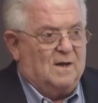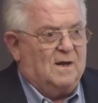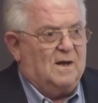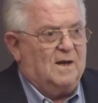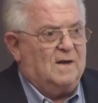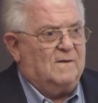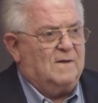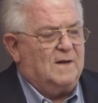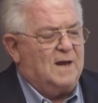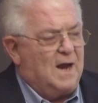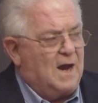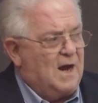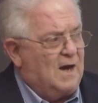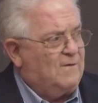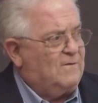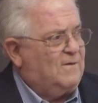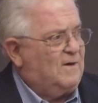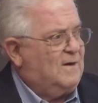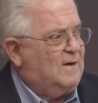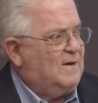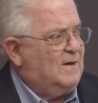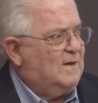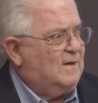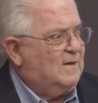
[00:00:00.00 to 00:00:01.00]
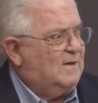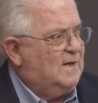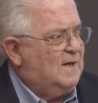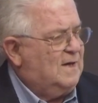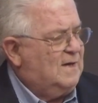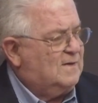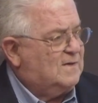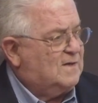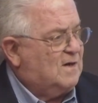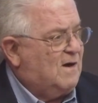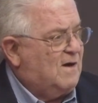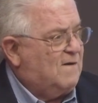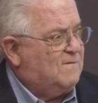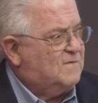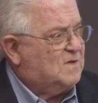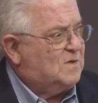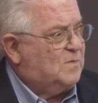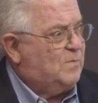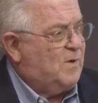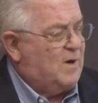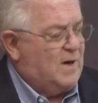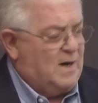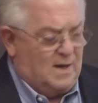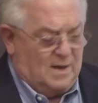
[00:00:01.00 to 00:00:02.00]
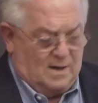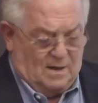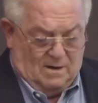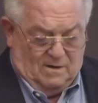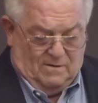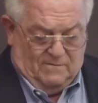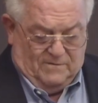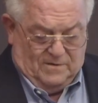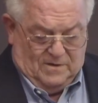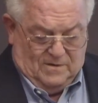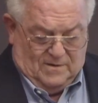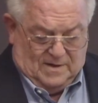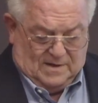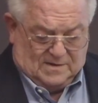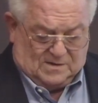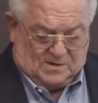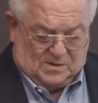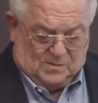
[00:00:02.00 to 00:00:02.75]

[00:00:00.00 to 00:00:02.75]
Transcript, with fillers: In the aggregate, these offspring of U.S.